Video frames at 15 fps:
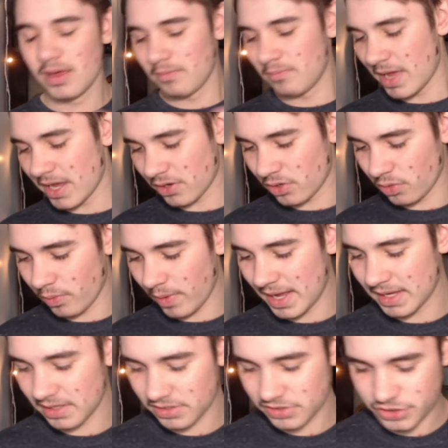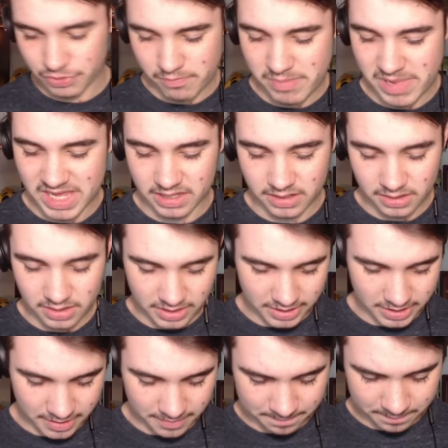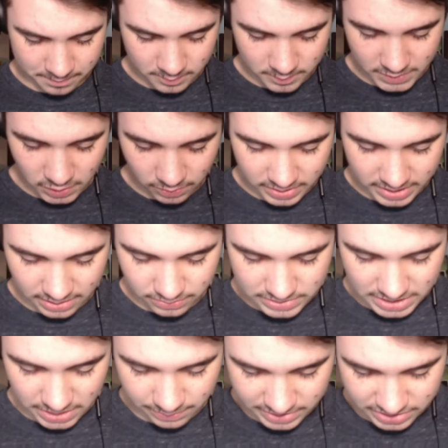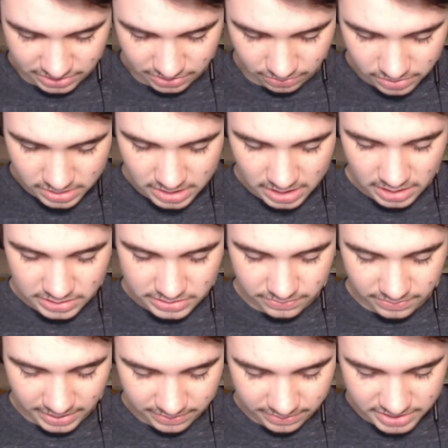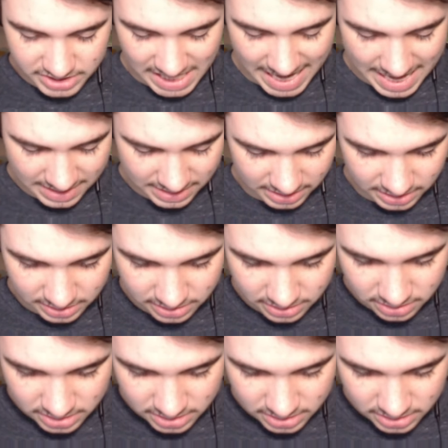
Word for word: making a way to me. Um, what else can we do? So they're attacking.